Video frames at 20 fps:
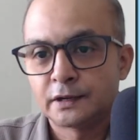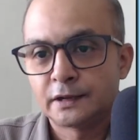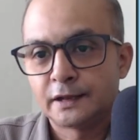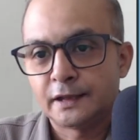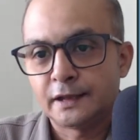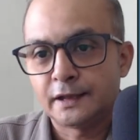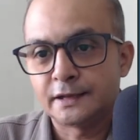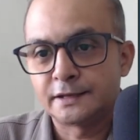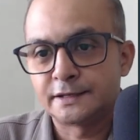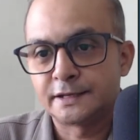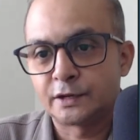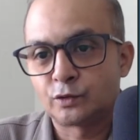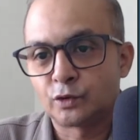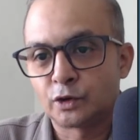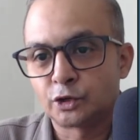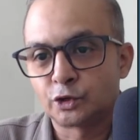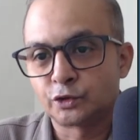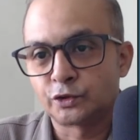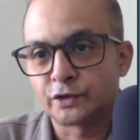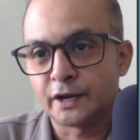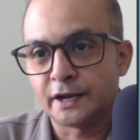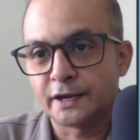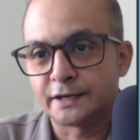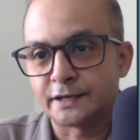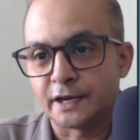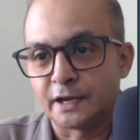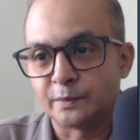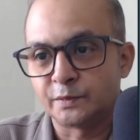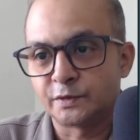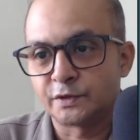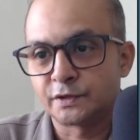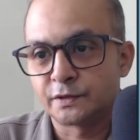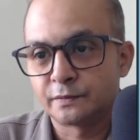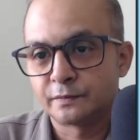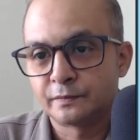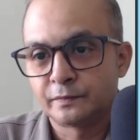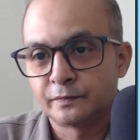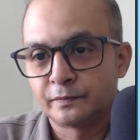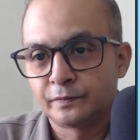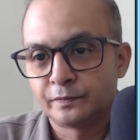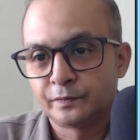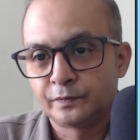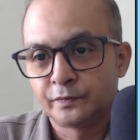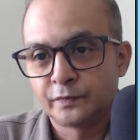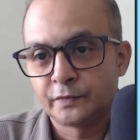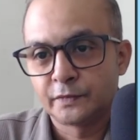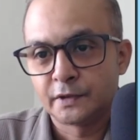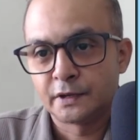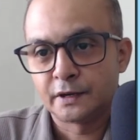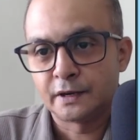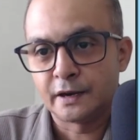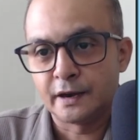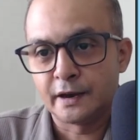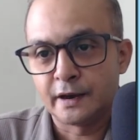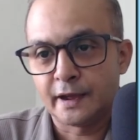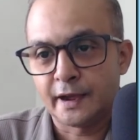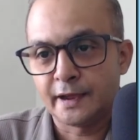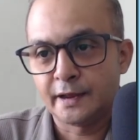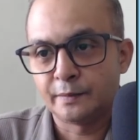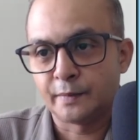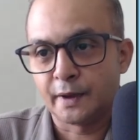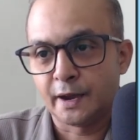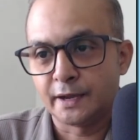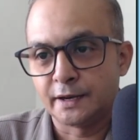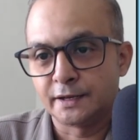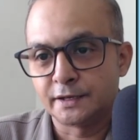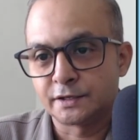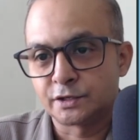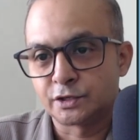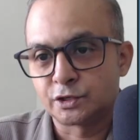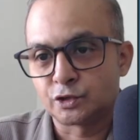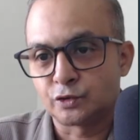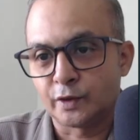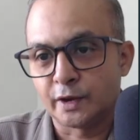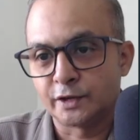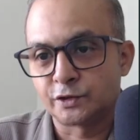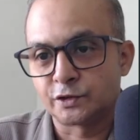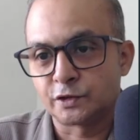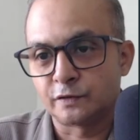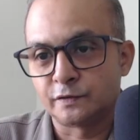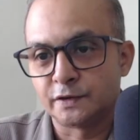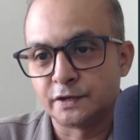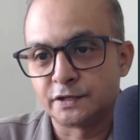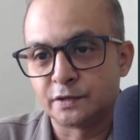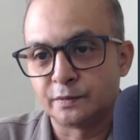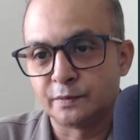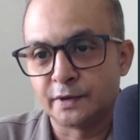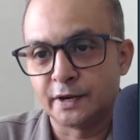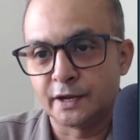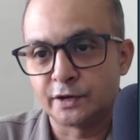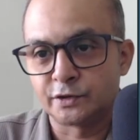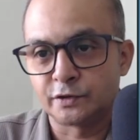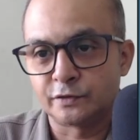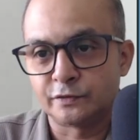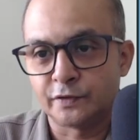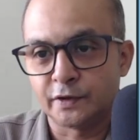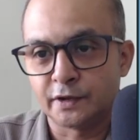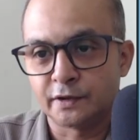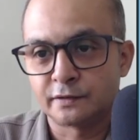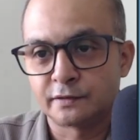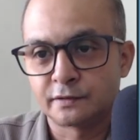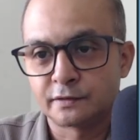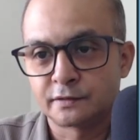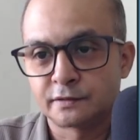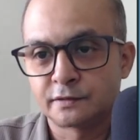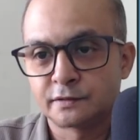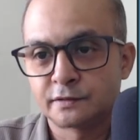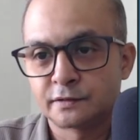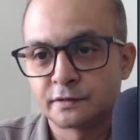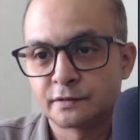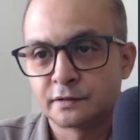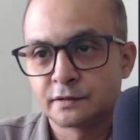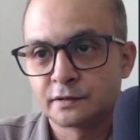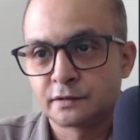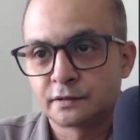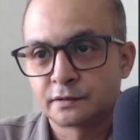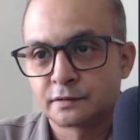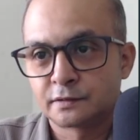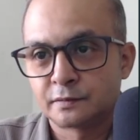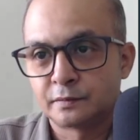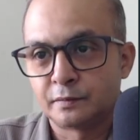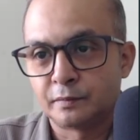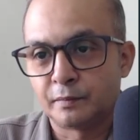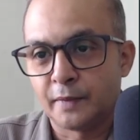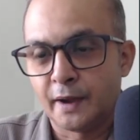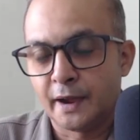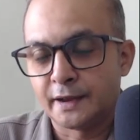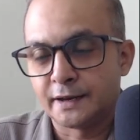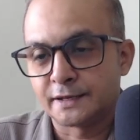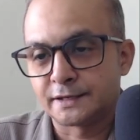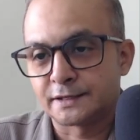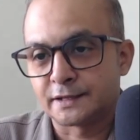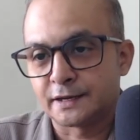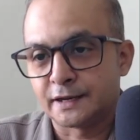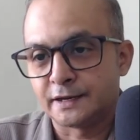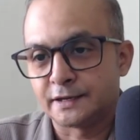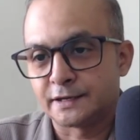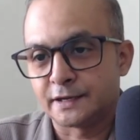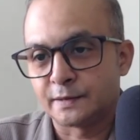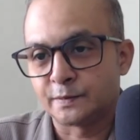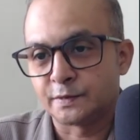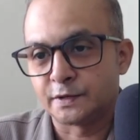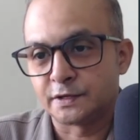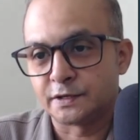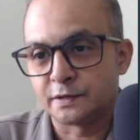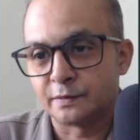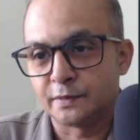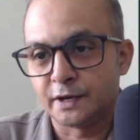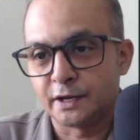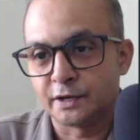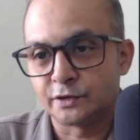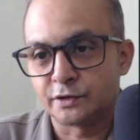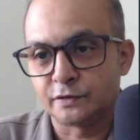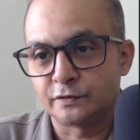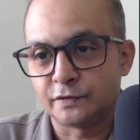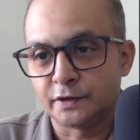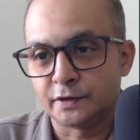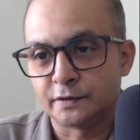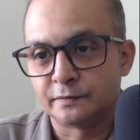is equal to 3 times 9 minus twice of determinant of A minus 3 times determinant of A.